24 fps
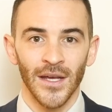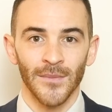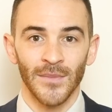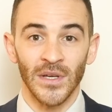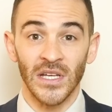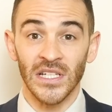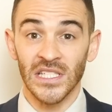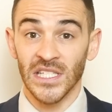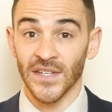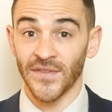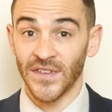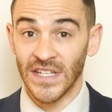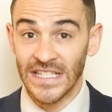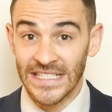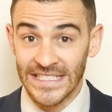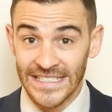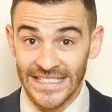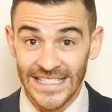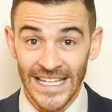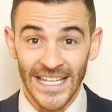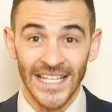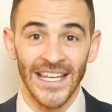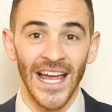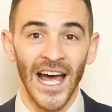Because if he
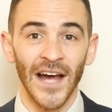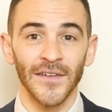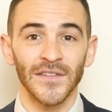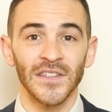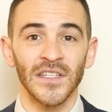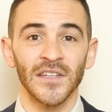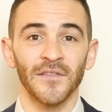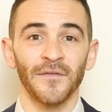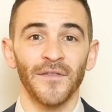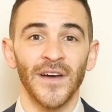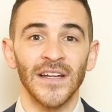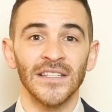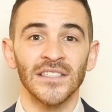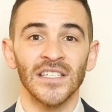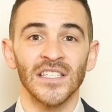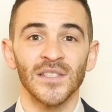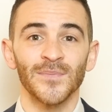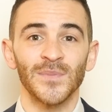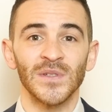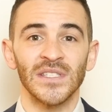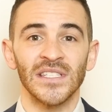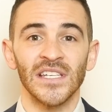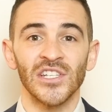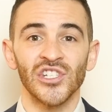did have to defend
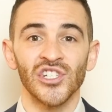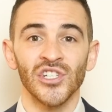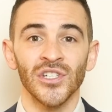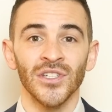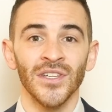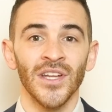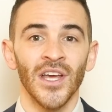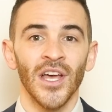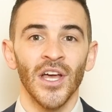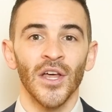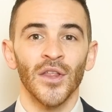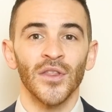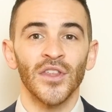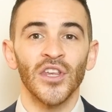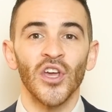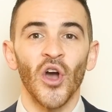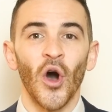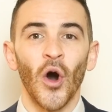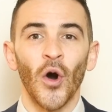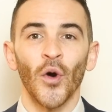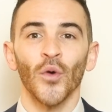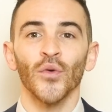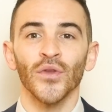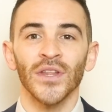his position,
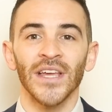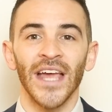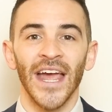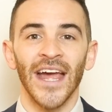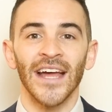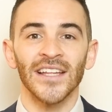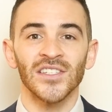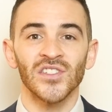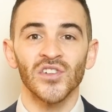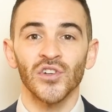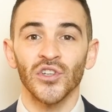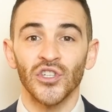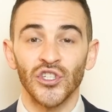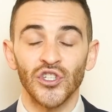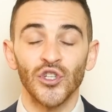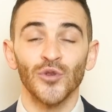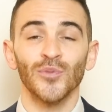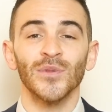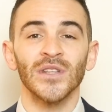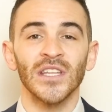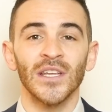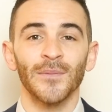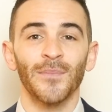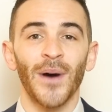the only answer
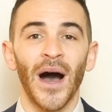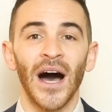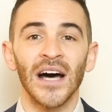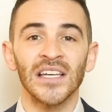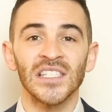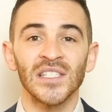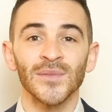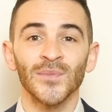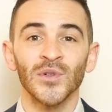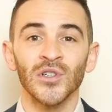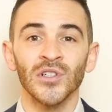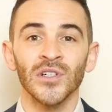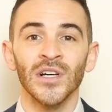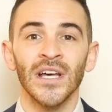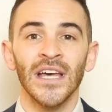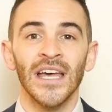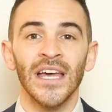humanly possible